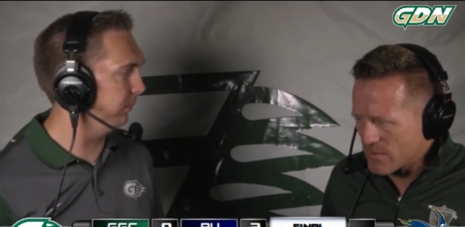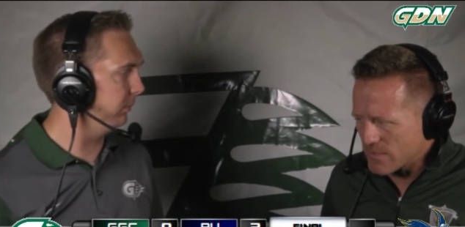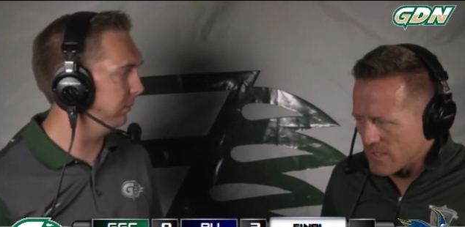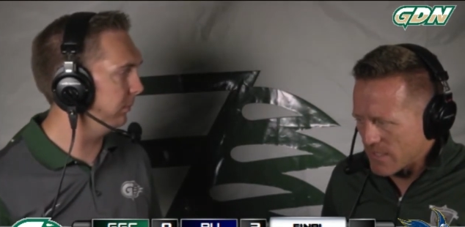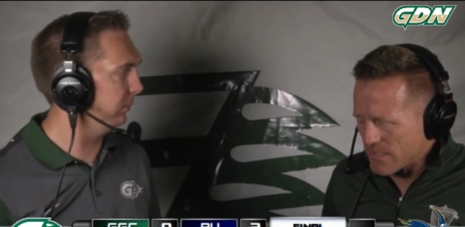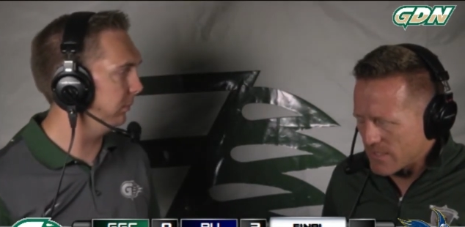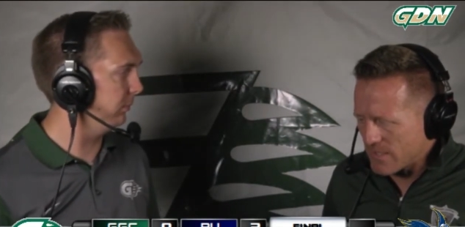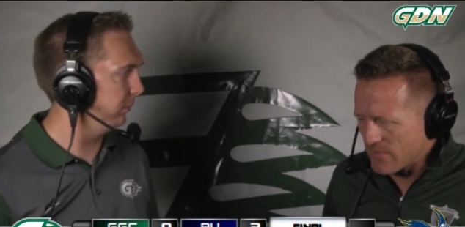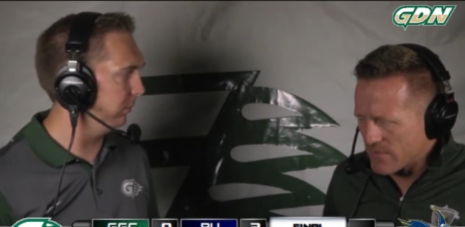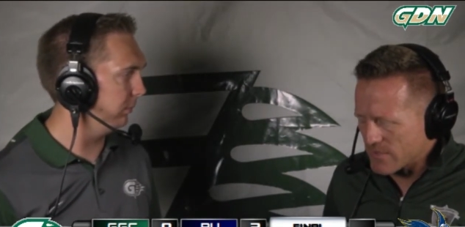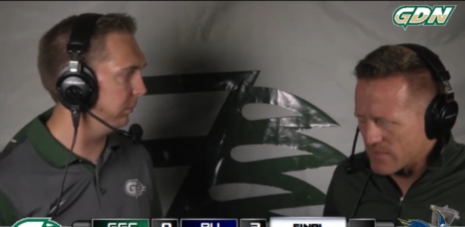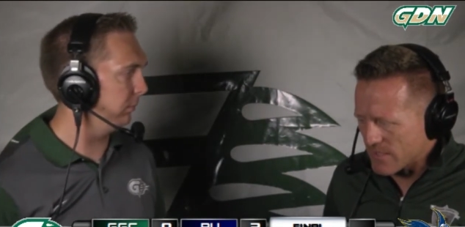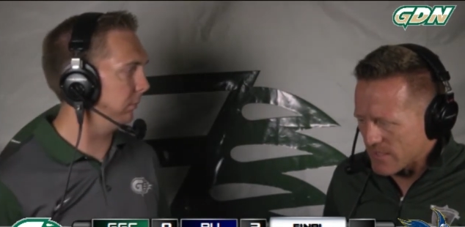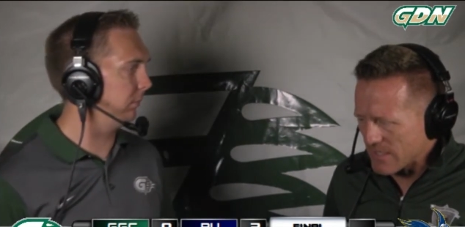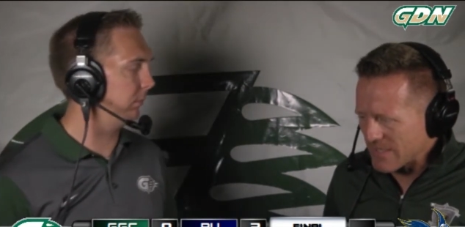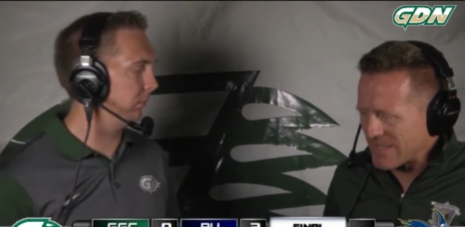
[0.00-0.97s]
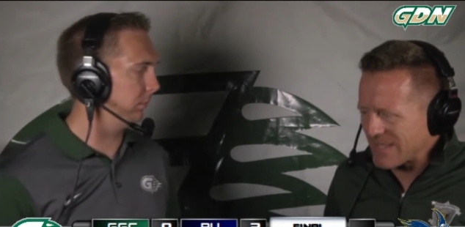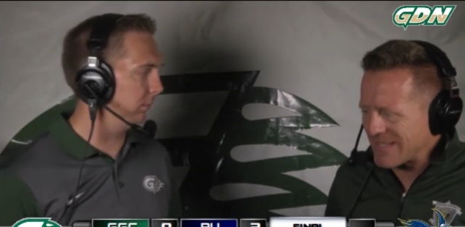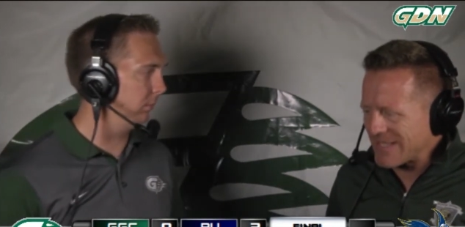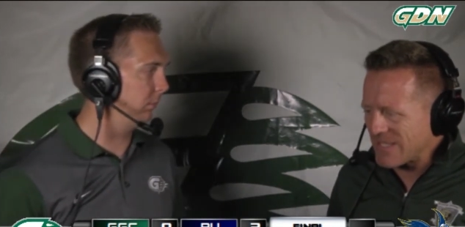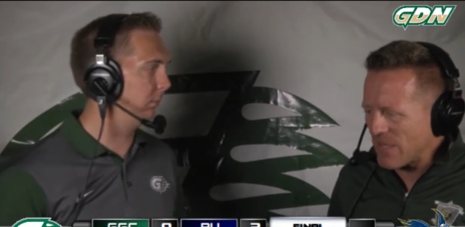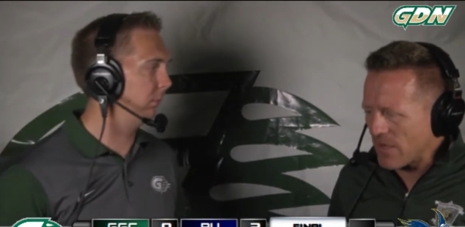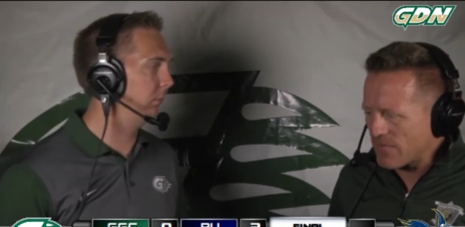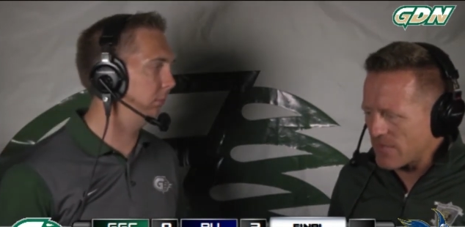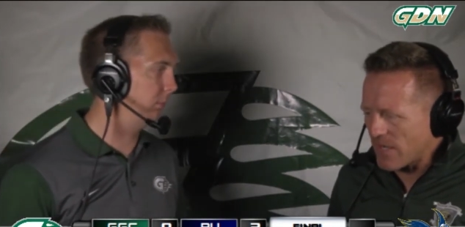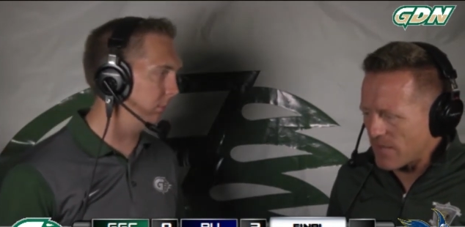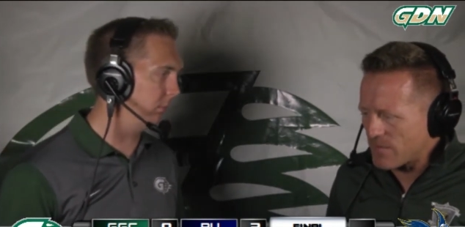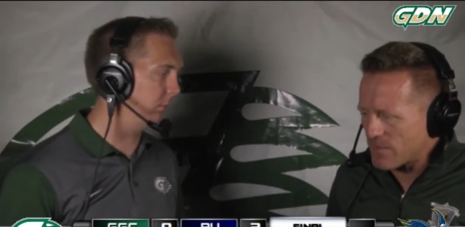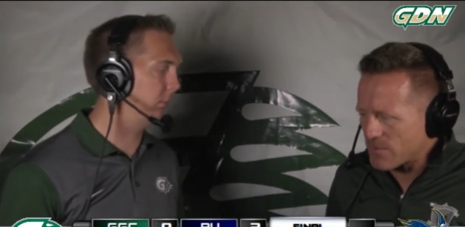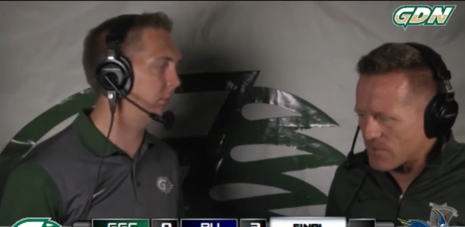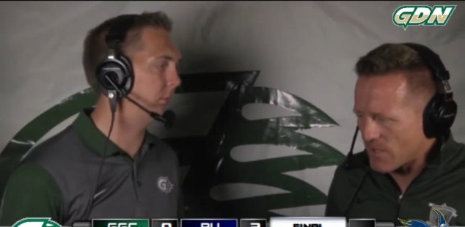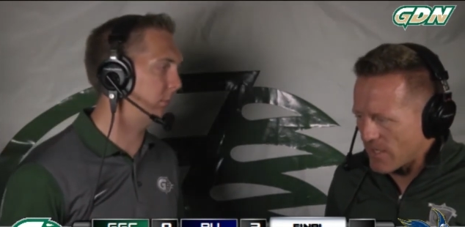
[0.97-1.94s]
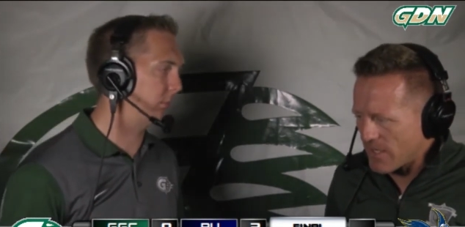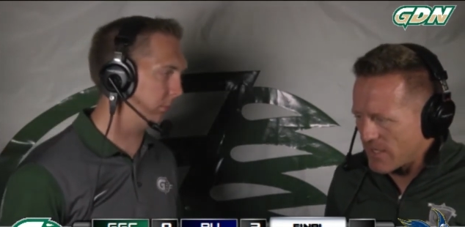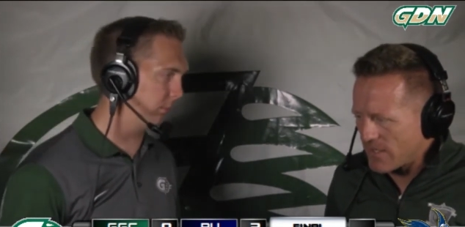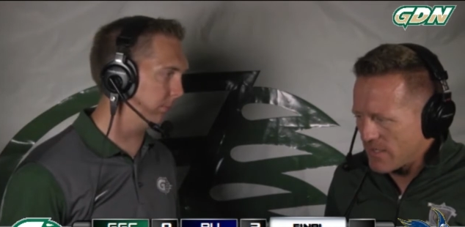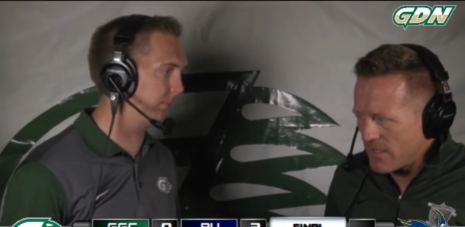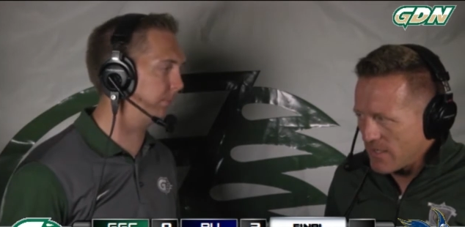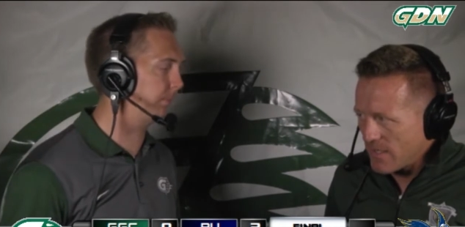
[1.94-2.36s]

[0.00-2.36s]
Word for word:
Speaker 1: is not giving us enough time to train.